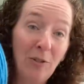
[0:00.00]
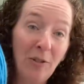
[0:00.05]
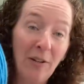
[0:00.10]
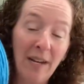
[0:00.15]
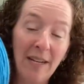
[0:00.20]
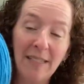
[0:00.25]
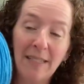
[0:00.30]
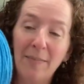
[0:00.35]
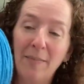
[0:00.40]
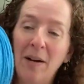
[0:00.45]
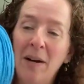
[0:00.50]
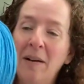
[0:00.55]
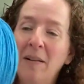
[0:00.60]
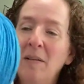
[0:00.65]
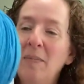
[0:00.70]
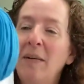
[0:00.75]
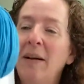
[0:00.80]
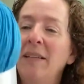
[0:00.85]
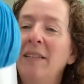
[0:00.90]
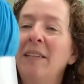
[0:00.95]
you guys I'm all
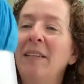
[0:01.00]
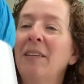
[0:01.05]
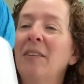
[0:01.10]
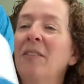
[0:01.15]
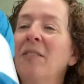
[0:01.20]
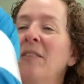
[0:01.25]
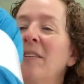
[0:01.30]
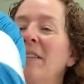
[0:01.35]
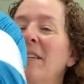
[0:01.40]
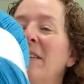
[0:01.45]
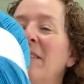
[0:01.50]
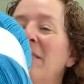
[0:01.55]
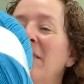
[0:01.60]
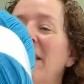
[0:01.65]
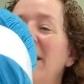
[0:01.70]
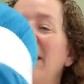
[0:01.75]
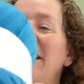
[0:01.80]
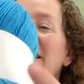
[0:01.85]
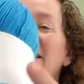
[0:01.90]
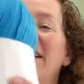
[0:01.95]
about the acrylic,
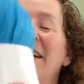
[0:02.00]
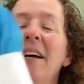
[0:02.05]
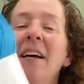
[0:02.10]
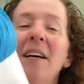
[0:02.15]
right?